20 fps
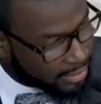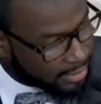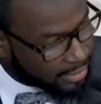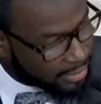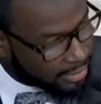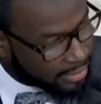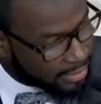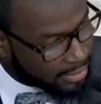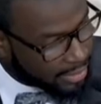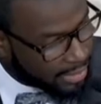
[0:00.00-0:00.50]

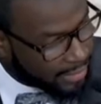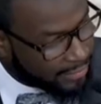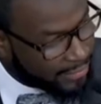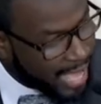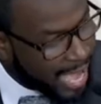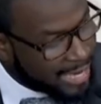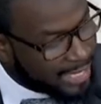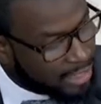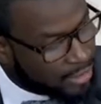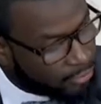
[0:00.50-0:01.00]
the same.
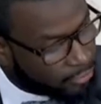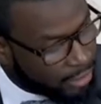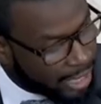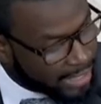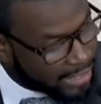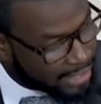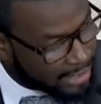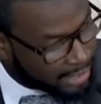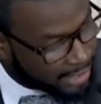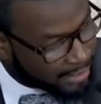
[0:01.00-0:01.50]
That is
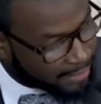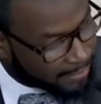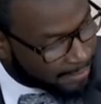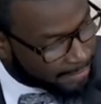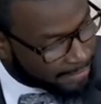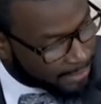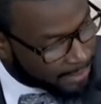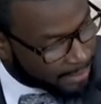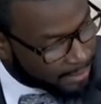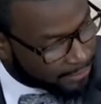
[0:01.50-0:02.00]
written. That
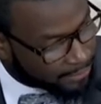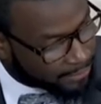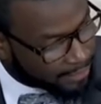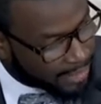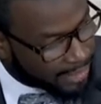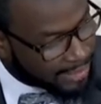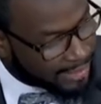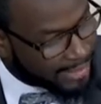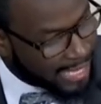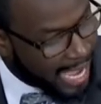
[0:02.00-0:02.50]
is
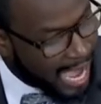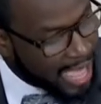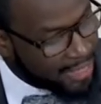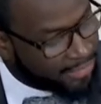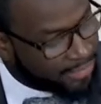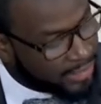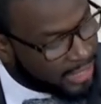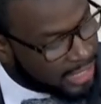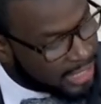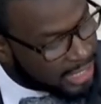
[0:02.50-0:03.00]
written.
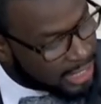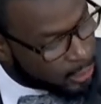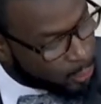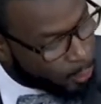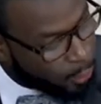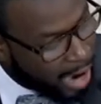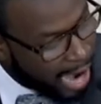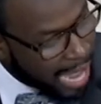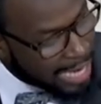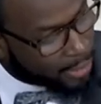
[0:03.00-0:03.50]
Death is
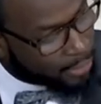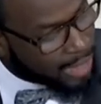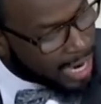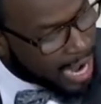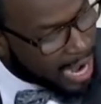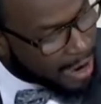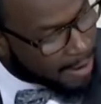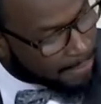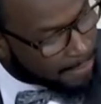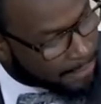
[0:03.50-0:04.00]
Death swallowed
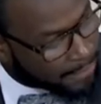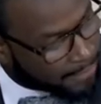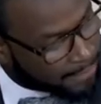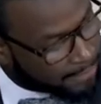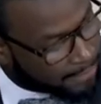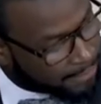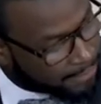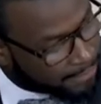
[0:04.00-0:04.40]
up. Is